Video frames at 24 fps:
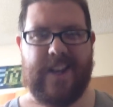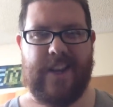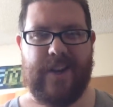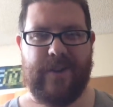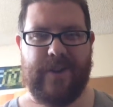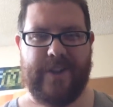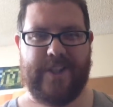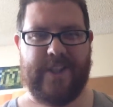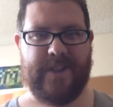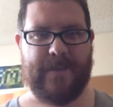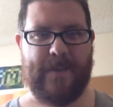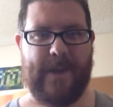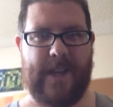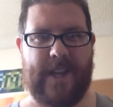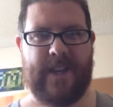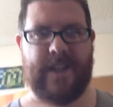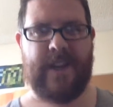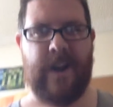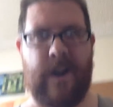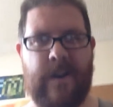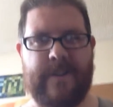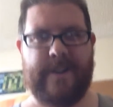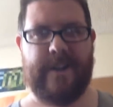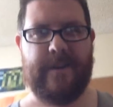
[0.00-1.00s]
which is being
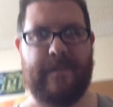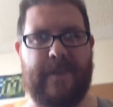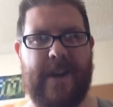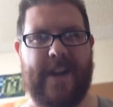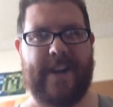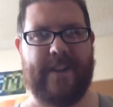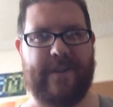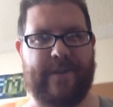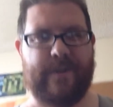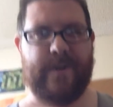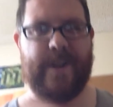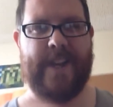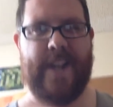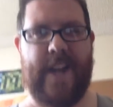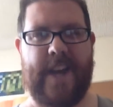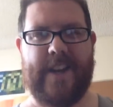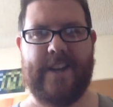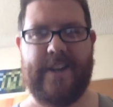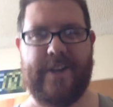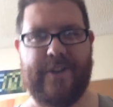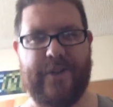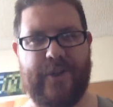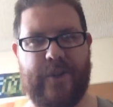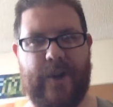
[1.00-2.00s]
guarded by a
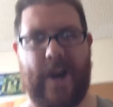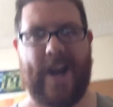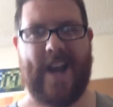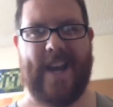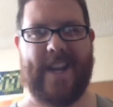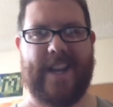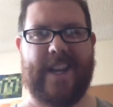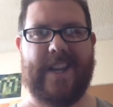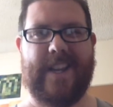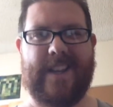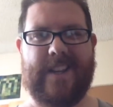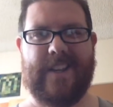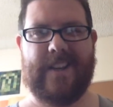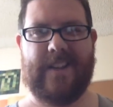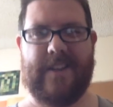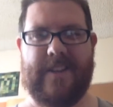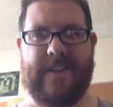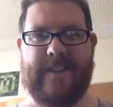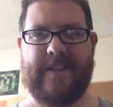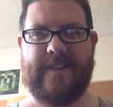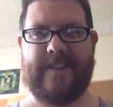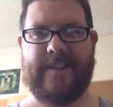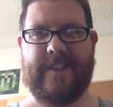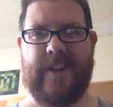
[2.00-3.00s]
three-headed dragon.
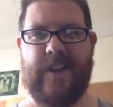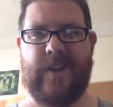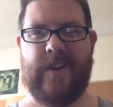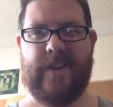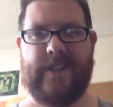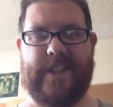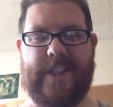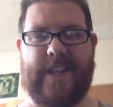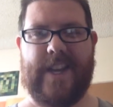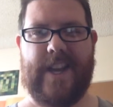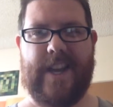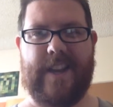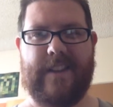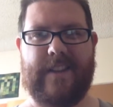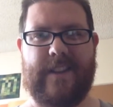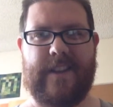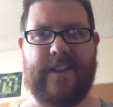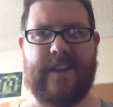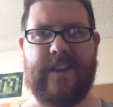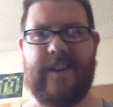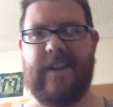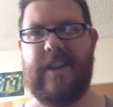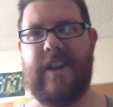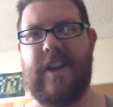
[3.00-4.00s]
So yeah,
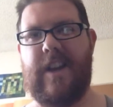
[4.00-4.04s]
the